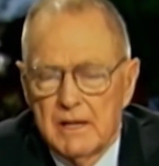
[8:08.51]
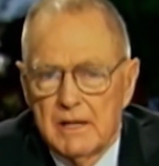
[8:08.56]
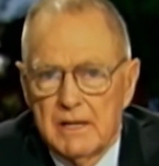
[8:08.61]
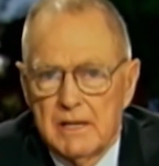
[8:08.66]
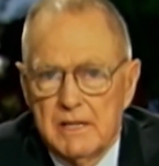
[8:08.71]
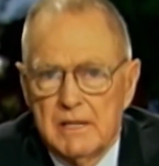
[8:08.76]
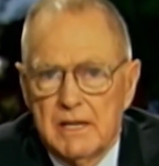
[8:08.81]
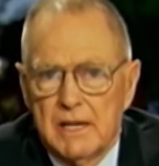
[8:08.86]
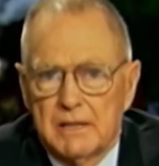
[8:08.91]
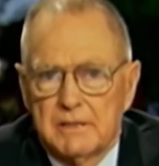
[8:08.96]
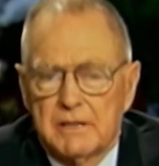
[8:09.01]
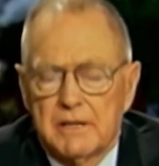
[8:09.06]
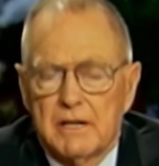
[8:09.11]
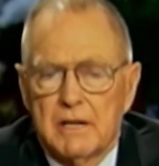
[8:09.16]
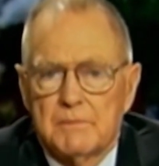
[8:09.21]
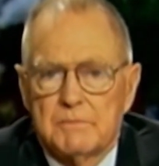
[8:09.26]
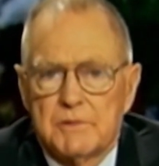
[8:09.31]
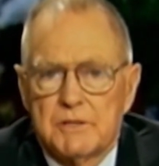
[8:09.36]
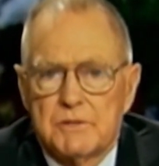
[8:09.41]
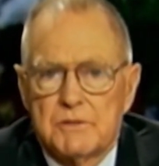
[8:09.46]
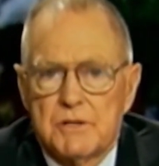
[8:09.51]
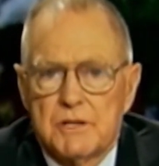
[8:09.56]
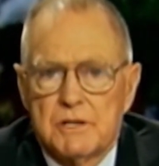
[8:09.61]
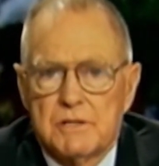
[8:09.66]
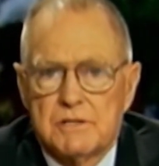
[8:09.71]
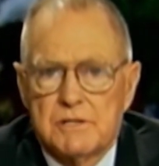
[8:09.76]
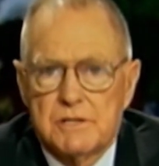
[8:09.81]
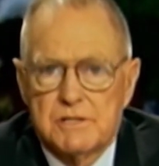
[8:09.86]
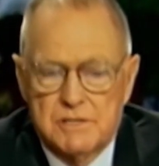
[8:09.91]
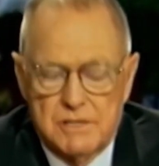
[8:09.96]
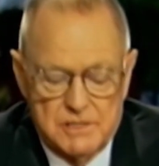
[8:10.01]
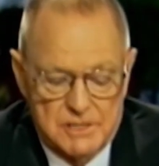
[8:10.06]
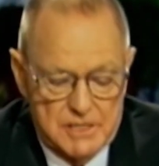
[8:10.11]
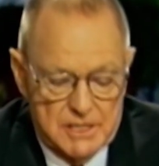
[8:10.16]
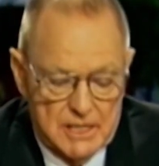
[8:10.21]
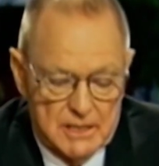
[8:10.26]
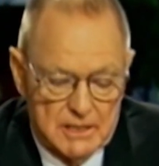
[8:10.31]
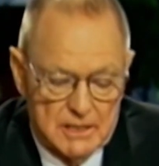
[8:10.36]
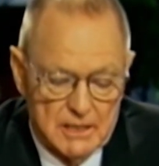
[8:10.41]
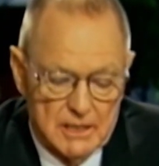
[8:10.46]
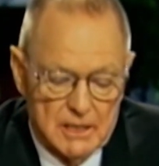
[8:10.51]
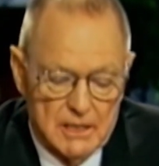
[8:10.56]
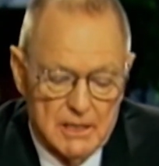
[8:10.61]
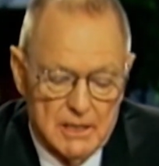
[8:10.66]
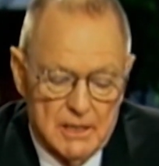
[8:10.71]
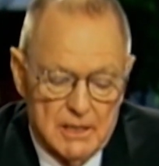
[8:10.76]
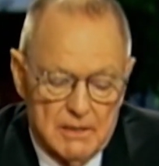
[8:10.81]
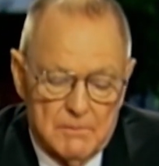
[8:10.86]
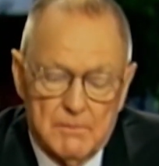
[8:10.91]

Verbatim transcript: he had come to Jesus and said, uh,